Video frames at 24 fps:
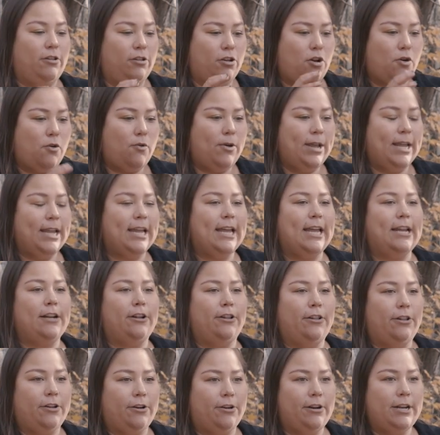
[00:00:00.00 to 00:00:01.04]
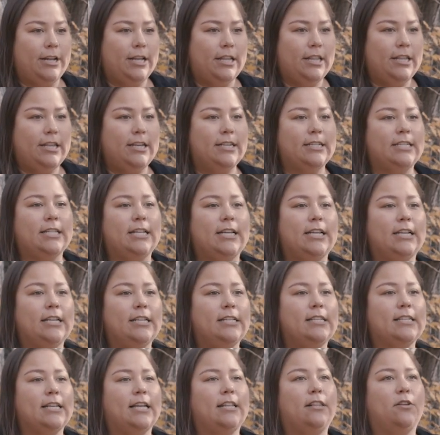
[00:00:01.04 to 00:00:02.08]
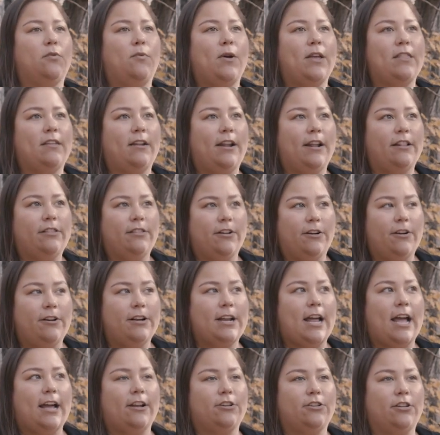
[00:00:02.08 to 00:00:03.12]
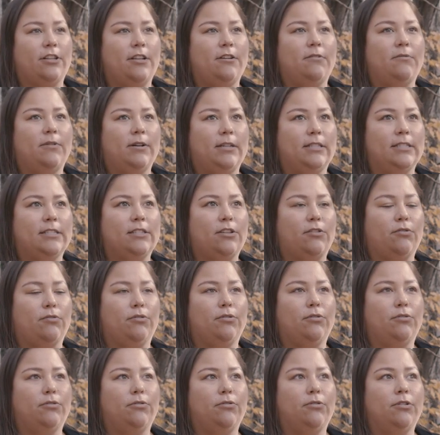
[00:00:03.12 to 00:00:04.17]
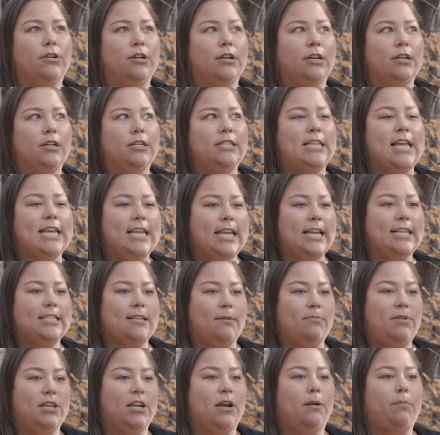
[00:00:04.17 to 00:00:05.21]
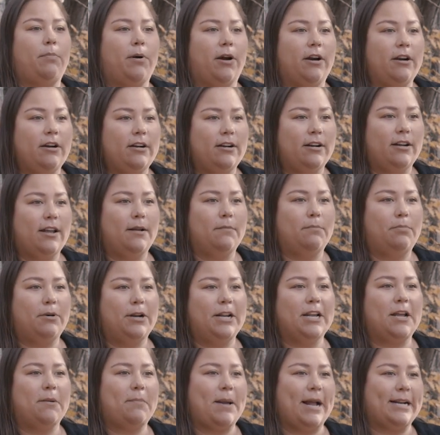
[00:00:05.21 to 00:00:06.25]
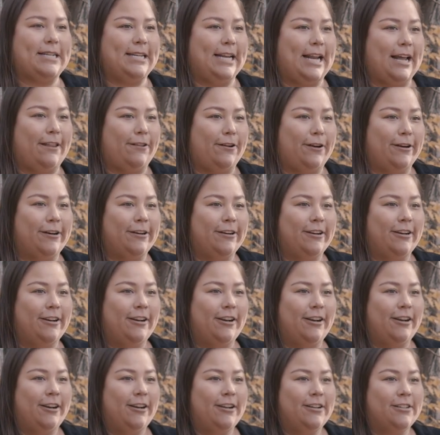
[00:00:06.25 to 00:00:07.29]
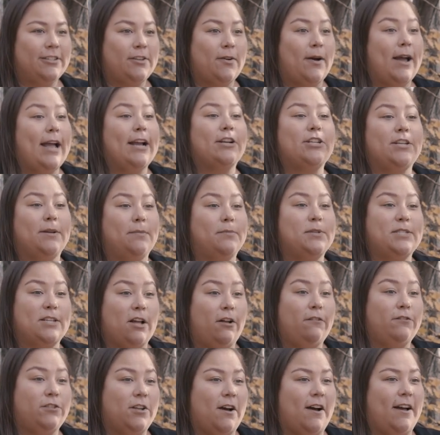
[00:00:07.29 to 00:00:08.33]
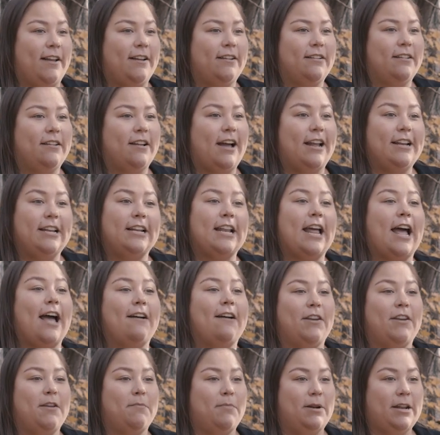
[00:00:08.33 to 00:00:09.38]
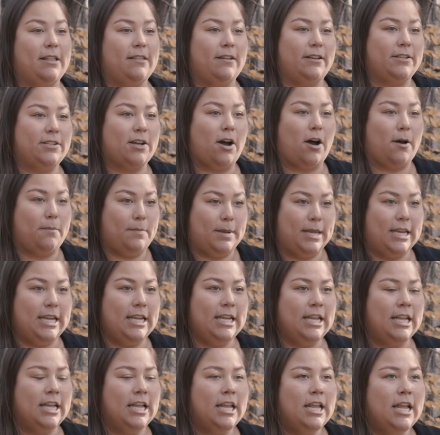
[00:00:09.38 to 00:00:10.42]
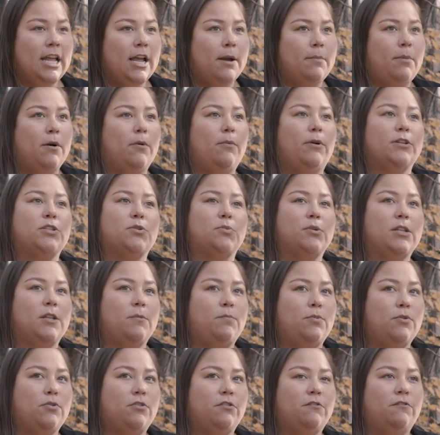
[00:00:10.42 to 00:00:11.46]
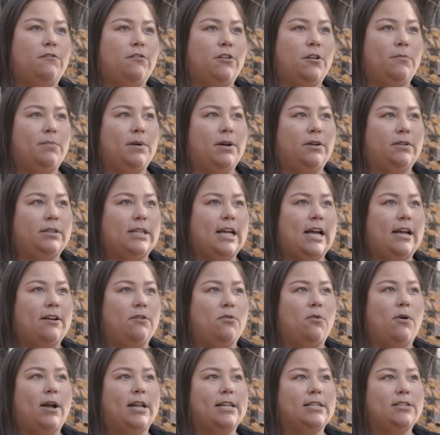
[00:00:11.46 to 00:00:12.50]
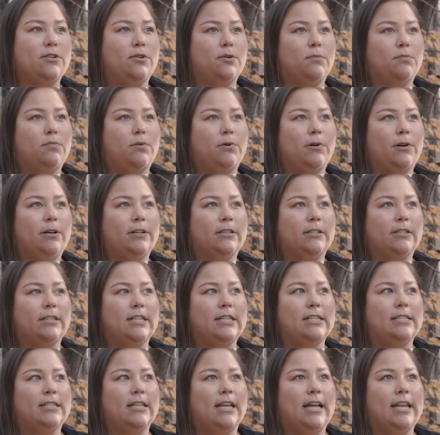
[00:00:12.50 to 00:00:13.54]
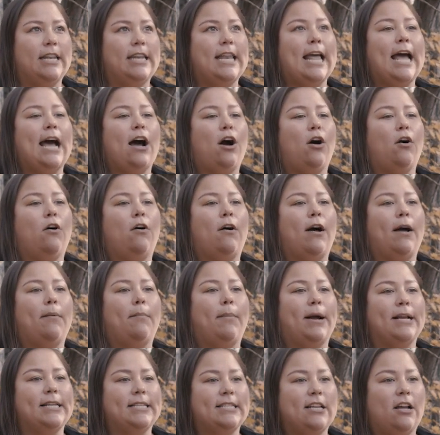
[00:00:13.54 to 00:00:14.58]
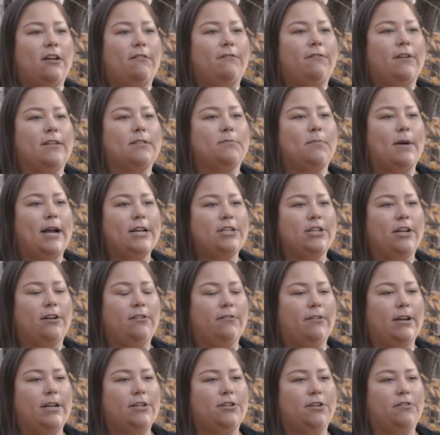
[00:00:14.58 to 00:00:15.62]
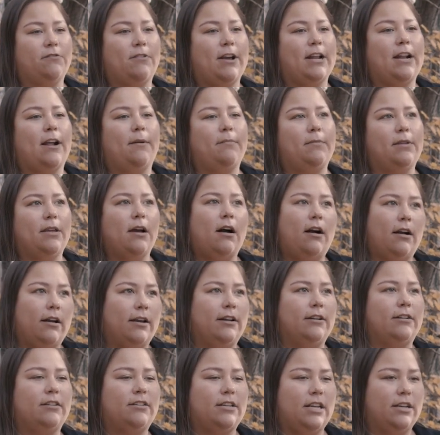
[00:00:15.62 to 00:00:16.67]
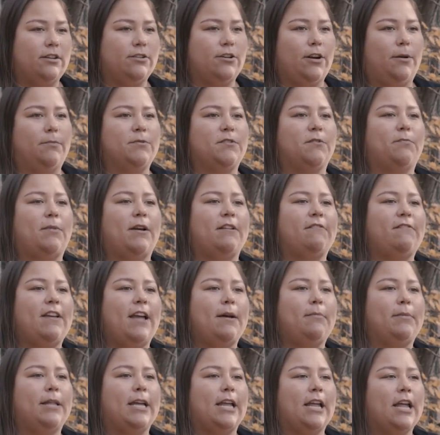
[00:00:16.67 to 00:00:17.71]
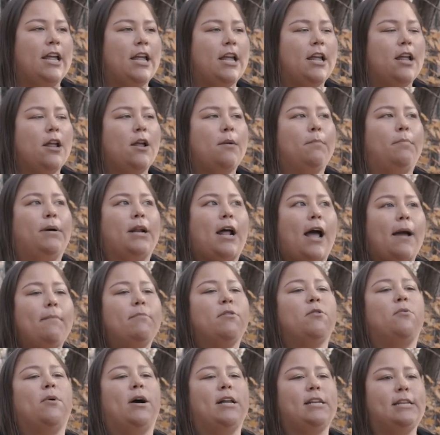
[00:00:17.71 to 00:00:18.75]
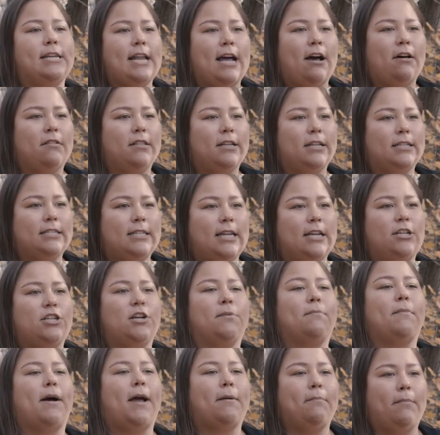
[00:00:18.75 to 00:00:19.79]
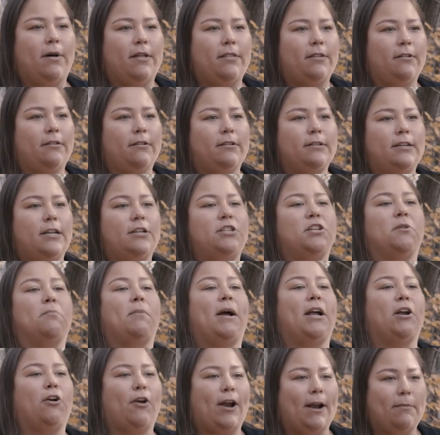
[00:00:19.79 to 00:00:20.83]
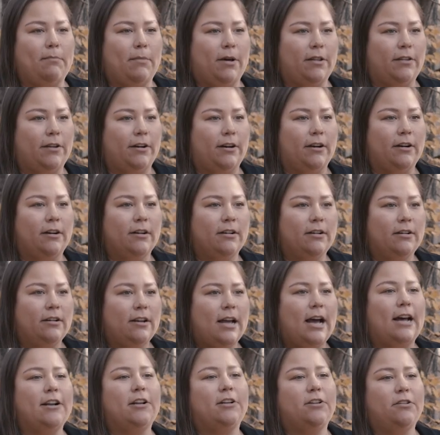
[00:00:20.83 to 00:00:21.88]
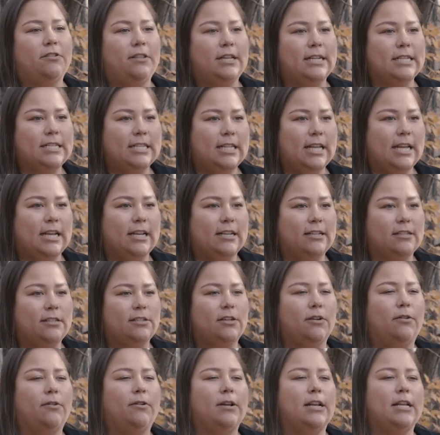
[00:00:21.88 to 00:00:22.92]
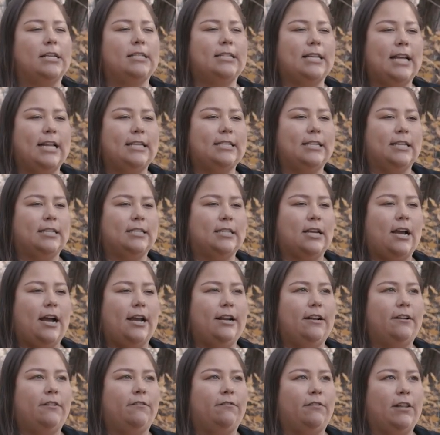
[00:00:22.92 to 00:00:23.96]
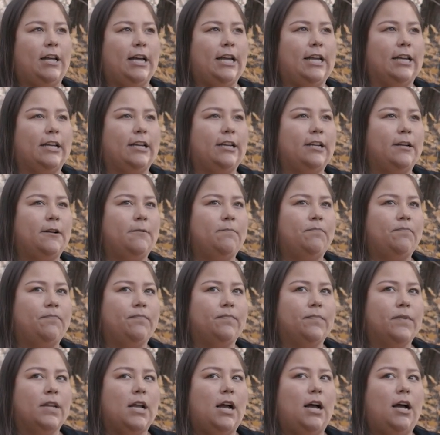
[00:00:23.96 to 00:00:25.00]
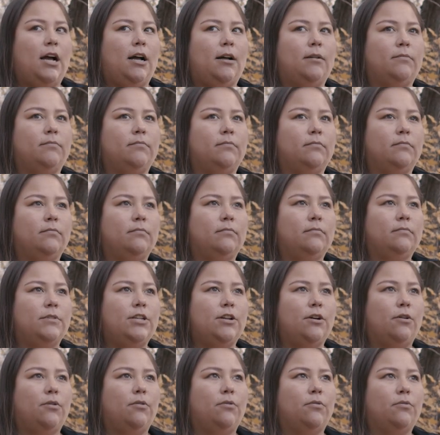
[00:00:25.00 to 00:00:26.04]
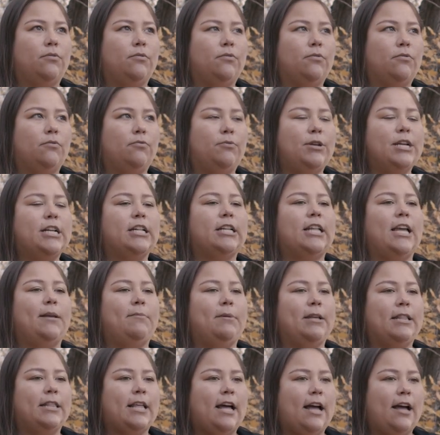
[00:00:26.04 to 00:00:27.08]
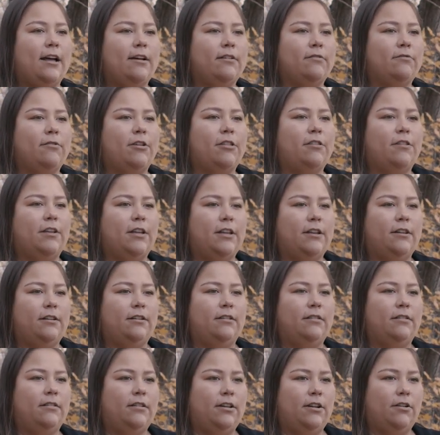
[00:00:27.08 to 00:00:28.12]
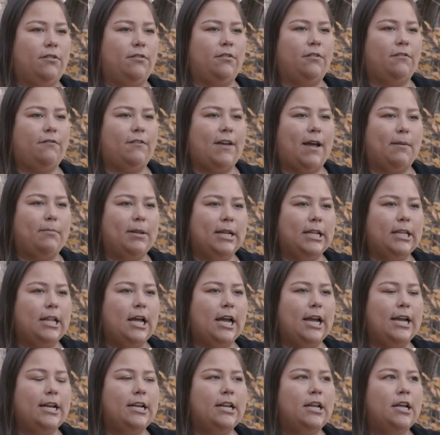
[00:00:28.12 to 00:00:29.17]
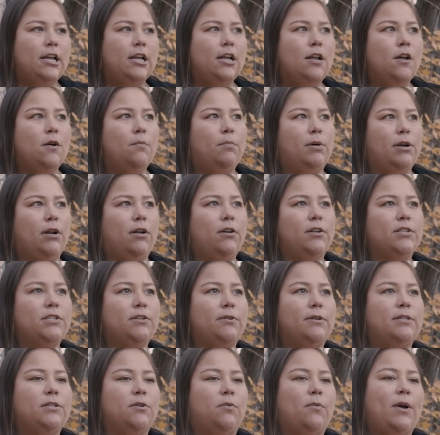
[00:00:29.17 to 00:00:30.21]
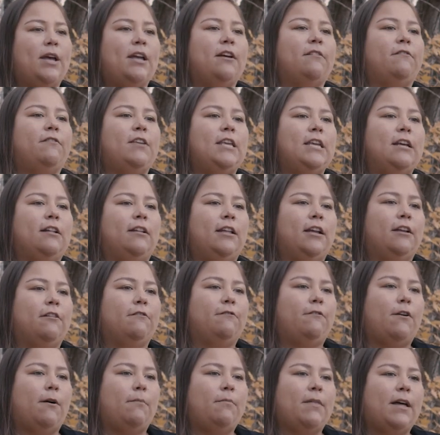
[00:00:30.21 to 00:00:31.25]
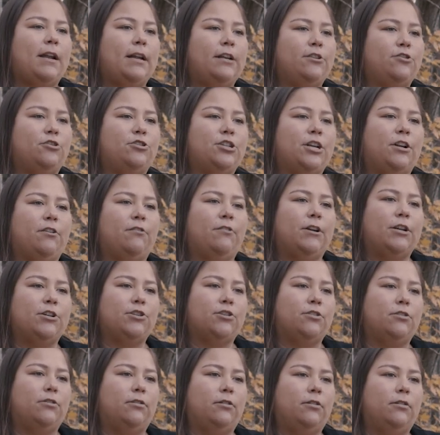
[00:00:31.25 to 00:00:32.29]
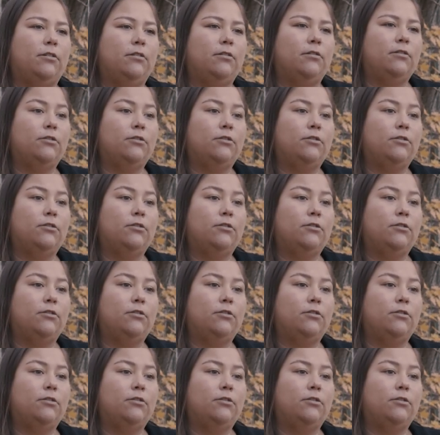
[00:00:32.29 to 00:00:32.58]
going and learning these things. And the way that I learned actually was through taking something apart and putting it back together. So I actually am self-taught. I didn't anybody that taught me. But what's really beautiful about that and why it's so important is that now myself as my generation, right, I'm young in terms of my family, but I'm the one now that's teaching my mother and teaching my grandmother how to do these things. So in a sense, it's kind of like, you know, reclaiming that within, you know, the family line, but also it's a way of healing from that intergenerational